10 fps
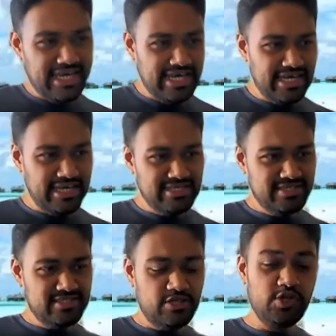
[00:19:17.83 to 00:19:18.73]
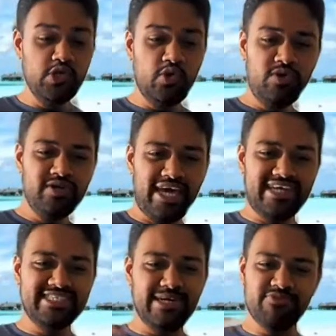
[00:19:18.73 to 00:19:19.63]
is no,
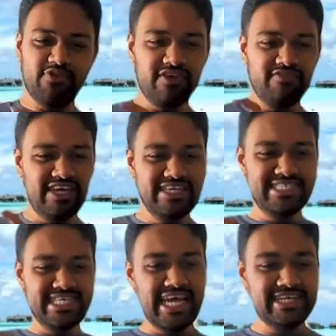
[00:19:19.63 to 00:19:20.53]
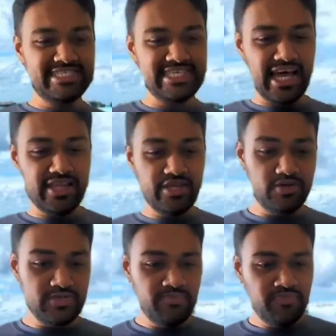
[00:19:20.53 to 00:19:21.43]
except for a very select scenarios.